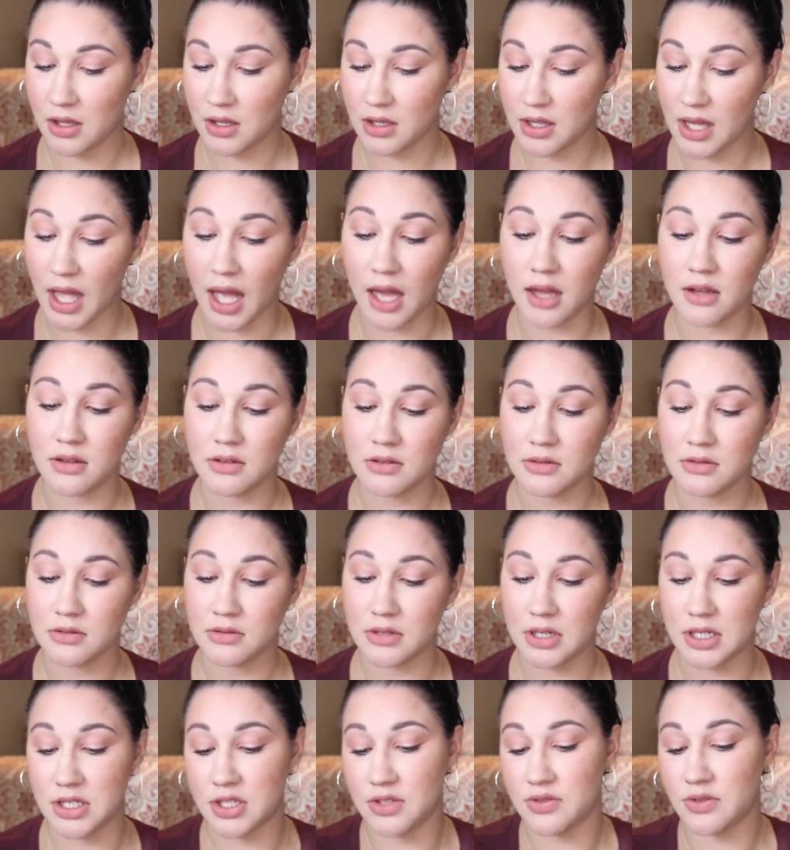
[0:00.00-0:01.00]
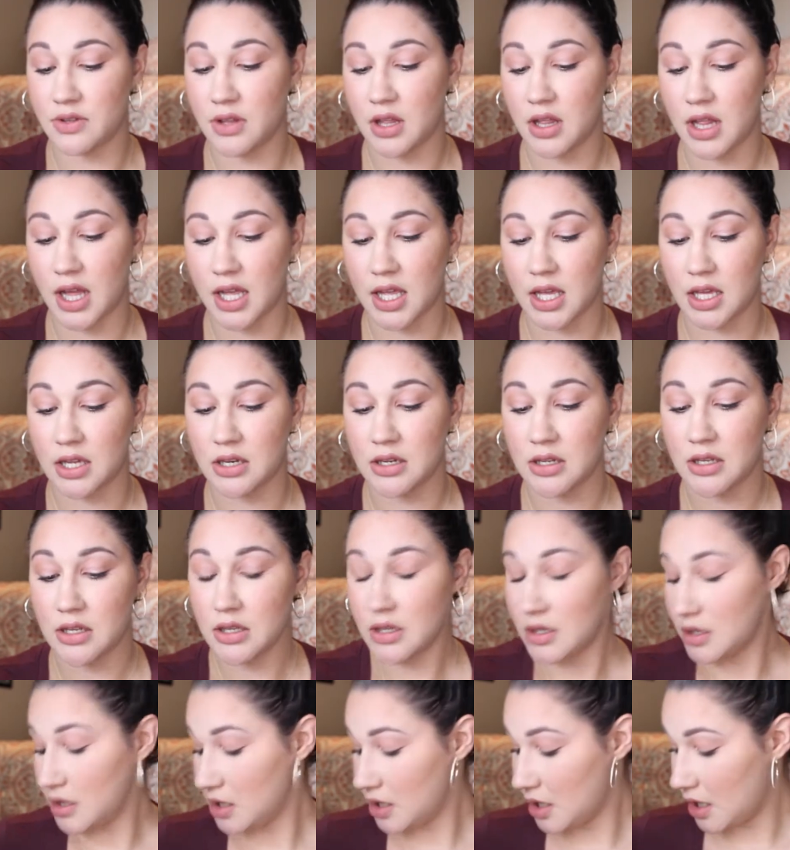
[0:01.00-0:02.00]
yeah, I just really like it.
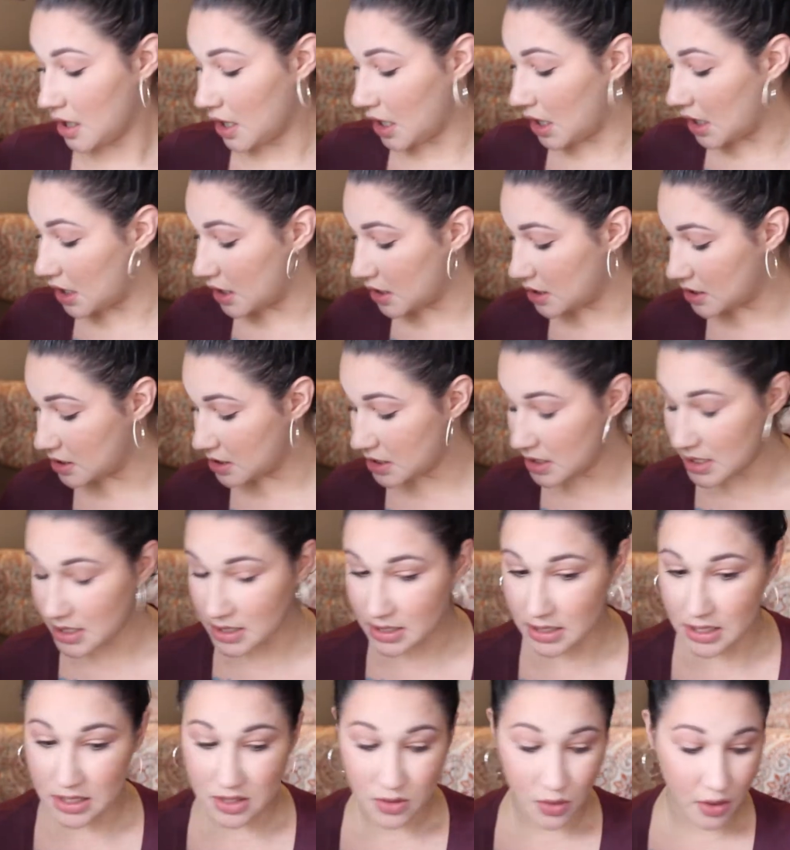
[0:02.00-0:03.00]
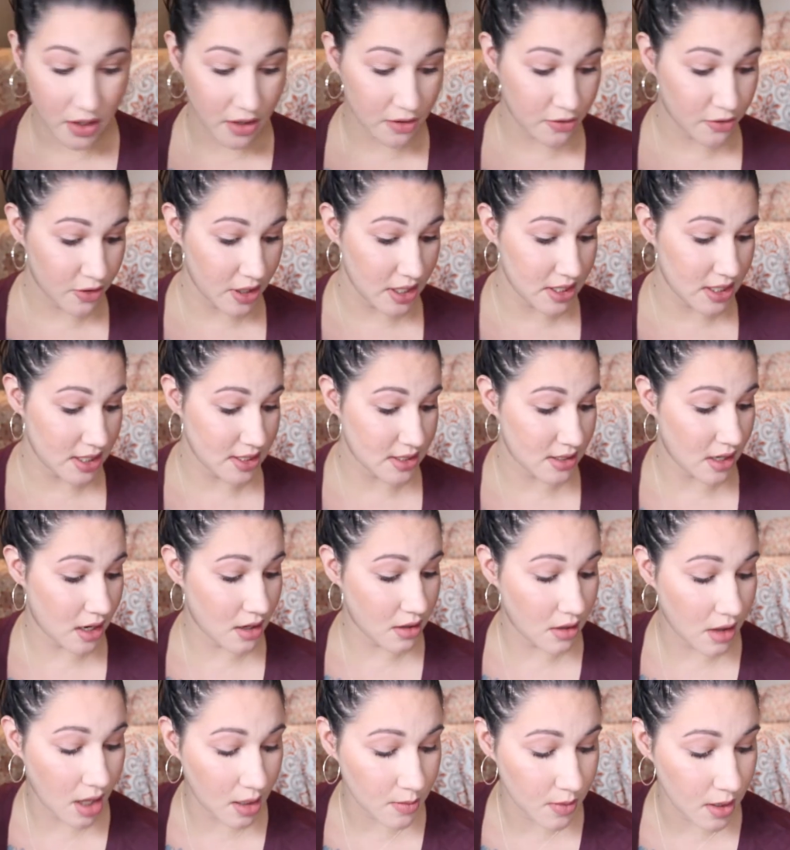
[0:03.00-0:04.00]
And since it's oil free, it does
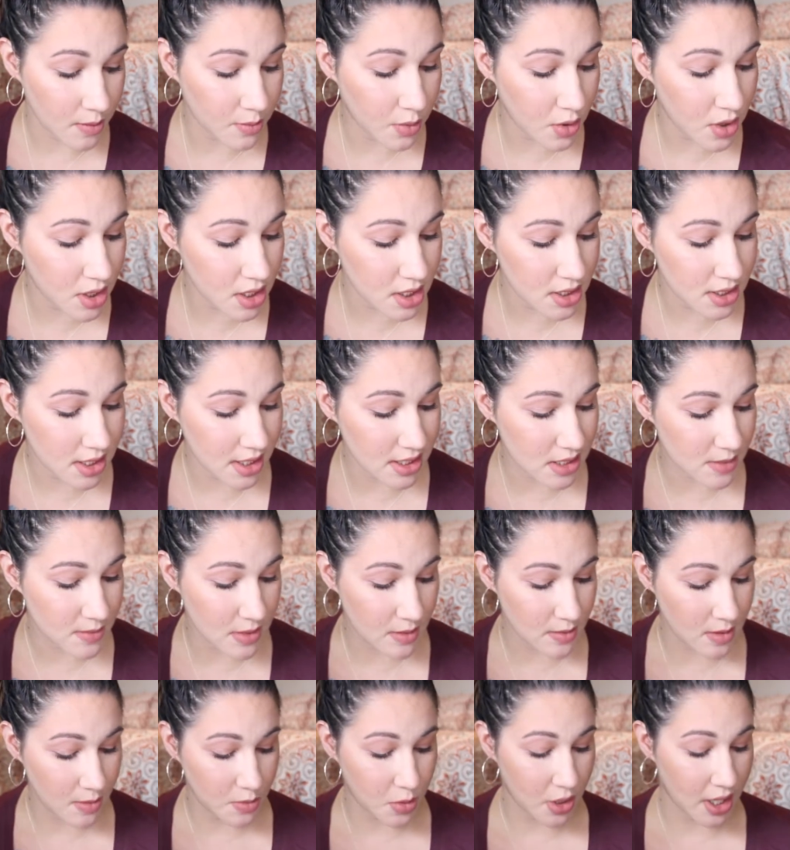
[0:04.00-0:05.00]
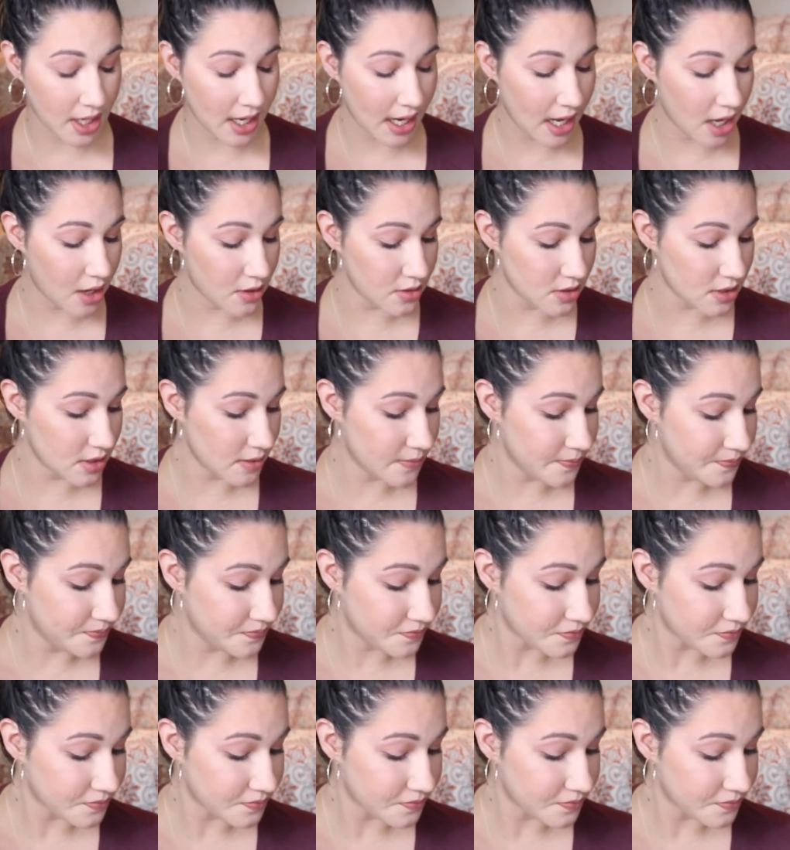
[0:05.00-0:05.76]
not clog my pores, doesn't make me break out,